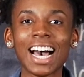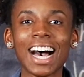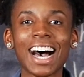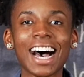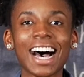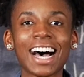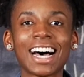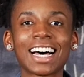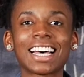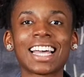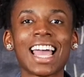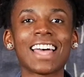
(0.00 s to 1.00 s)

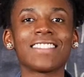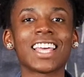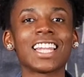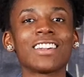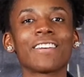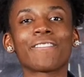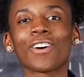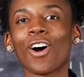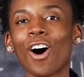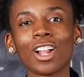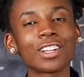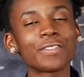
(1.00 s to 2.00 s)
And then for
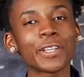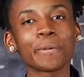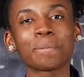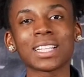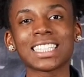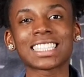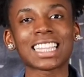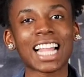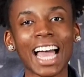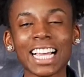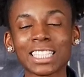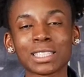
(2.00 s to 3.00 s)
all of you, please
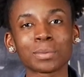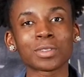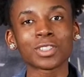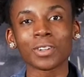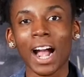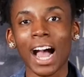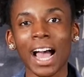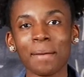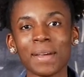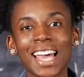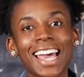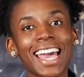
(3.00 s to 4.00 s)
like, subscribe,
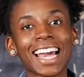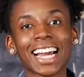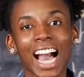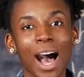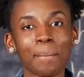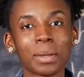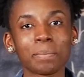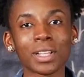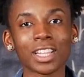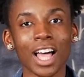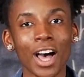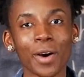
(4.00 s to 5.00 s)
and comment
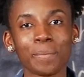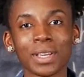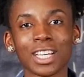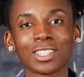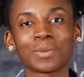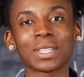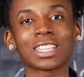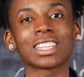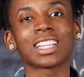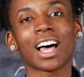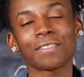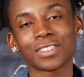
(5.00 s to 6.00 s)
below because we
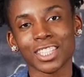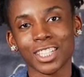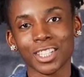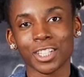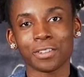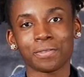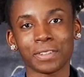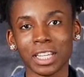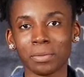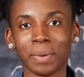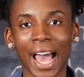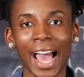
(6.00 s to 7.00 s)
love to hear your
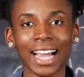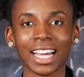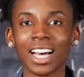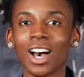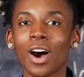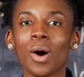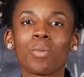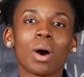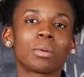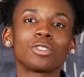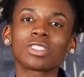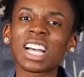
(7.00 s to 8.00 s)
feedback. Where
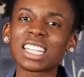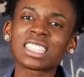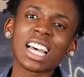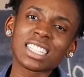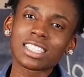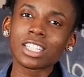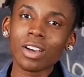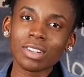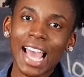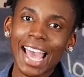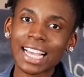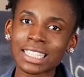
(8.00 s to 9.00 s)
would you guys like to go
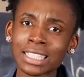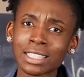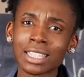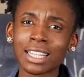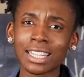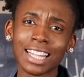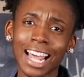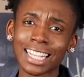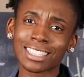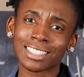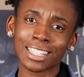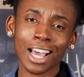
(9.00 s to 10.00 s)
next? Let
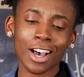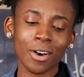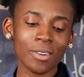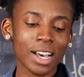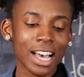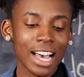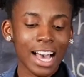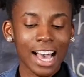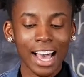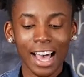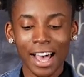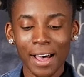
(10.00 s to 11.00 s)
us know.
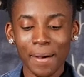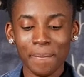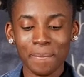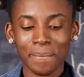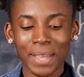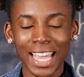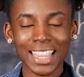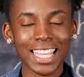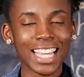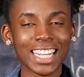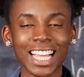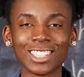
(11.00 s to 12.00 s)
And
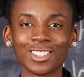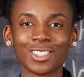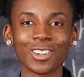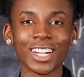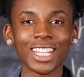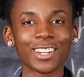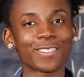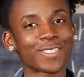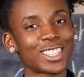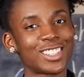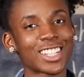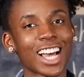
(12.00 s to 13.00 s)
then enjoy your
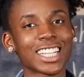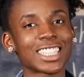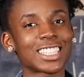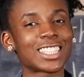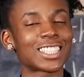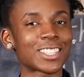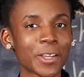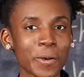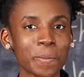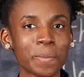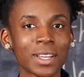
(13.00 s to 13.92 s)
French onion soup.